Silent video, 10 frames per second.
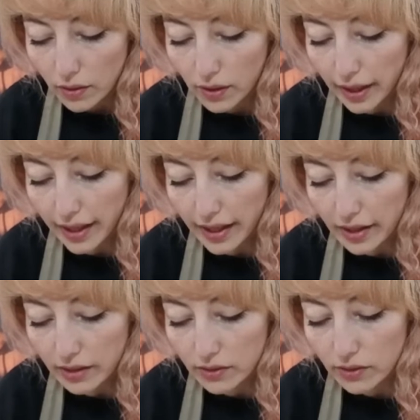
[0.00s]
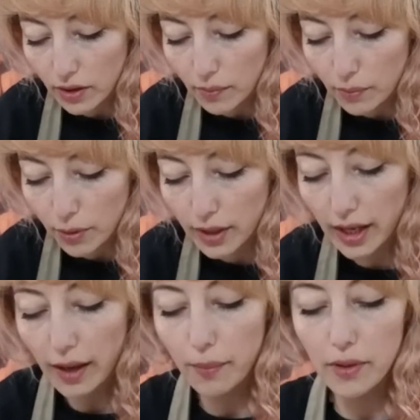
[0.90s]
Okay, so I'm pretty
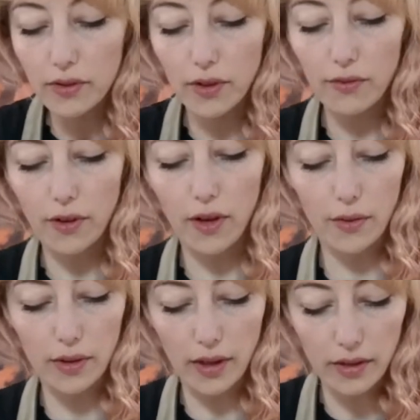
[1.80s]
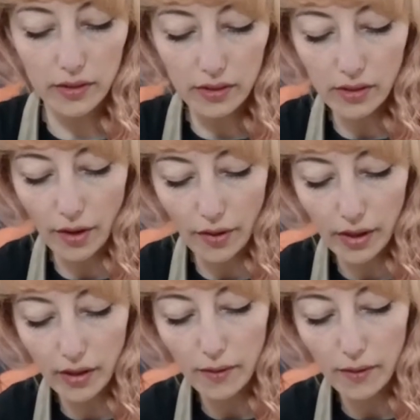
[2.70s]
happy so far with how this is going.